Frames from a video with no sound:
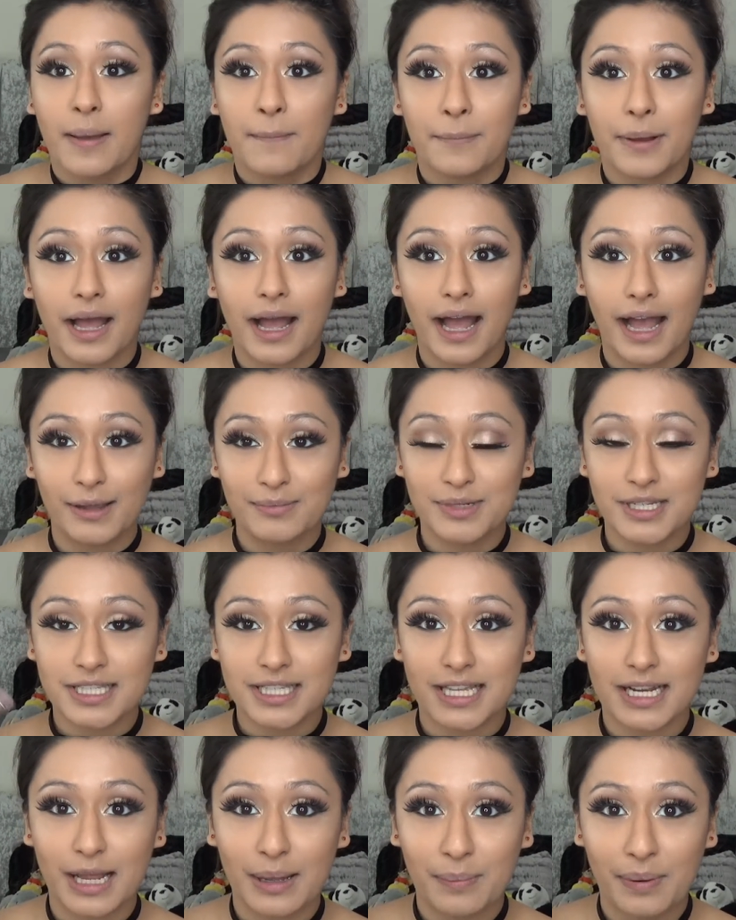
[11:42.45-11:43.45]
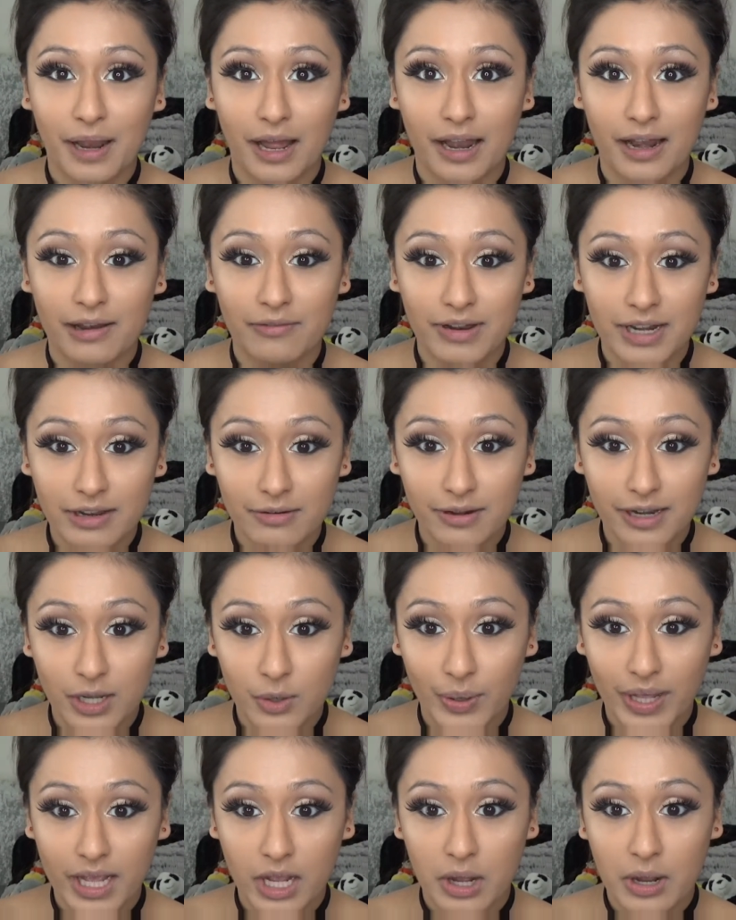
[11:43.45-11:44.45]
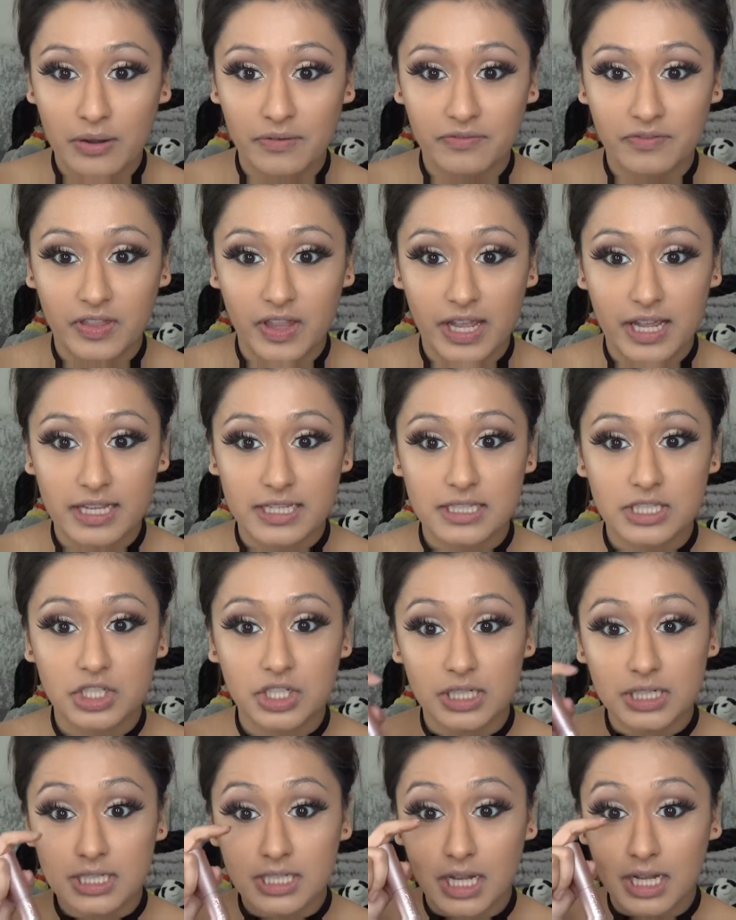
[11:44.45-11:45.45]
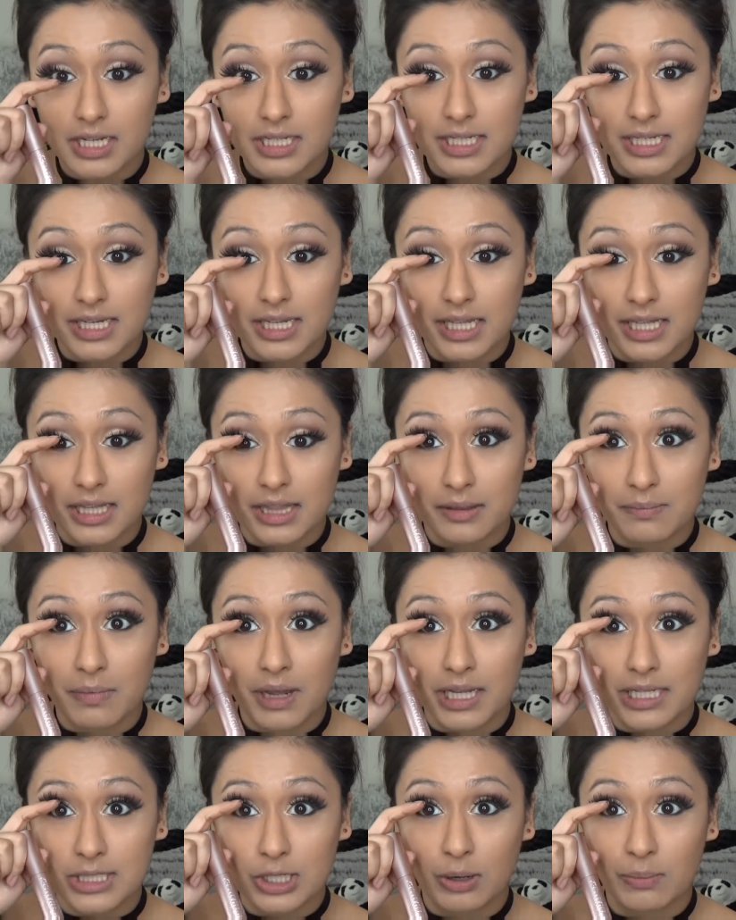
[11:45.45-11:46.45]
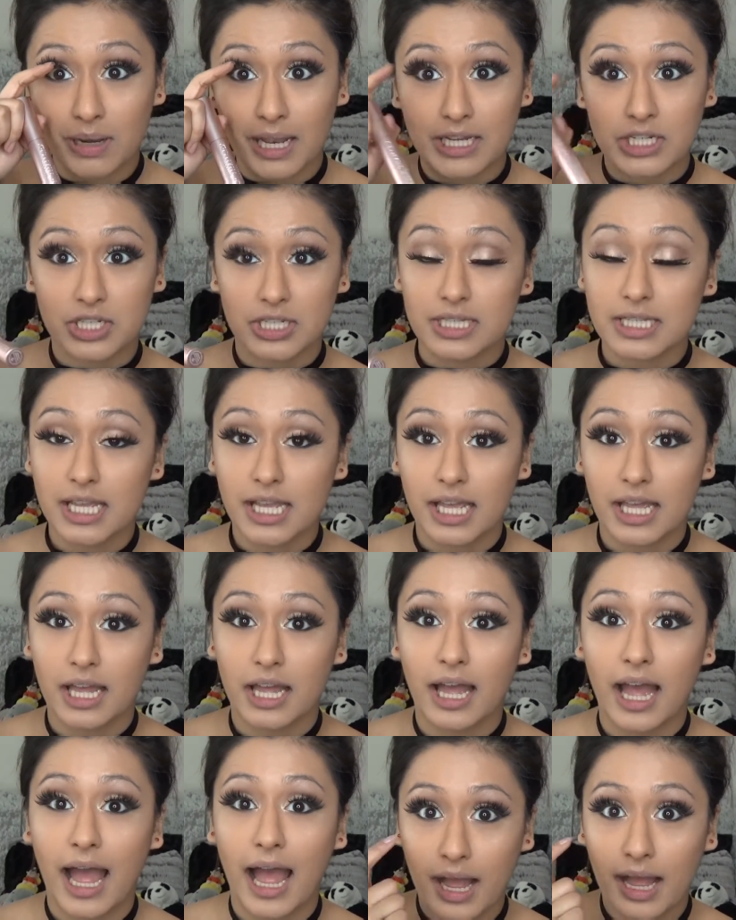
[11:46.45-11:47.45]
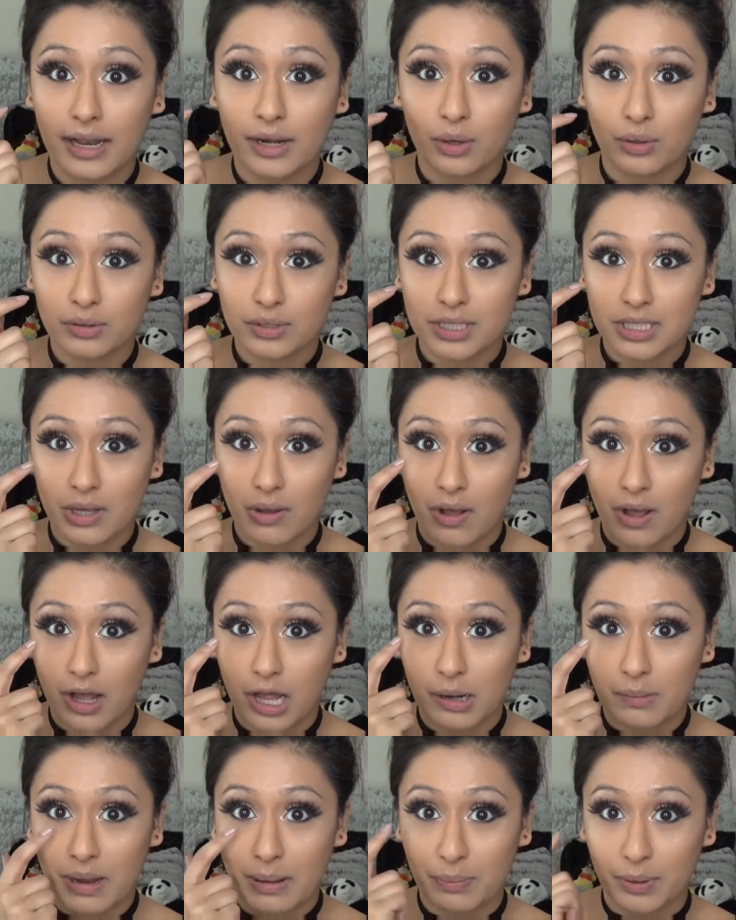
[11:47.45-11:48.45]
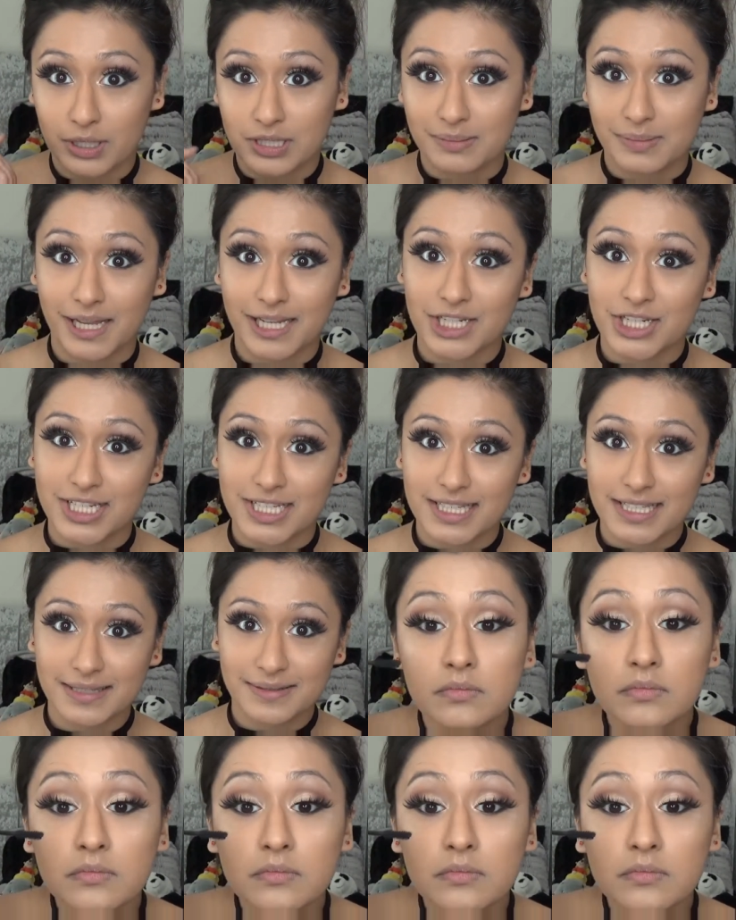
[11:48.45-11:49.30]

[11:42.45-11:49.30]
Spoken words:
But I'm just going to apply a really quick coat of this just underneath my top lashes here, and also on my bottom lashes.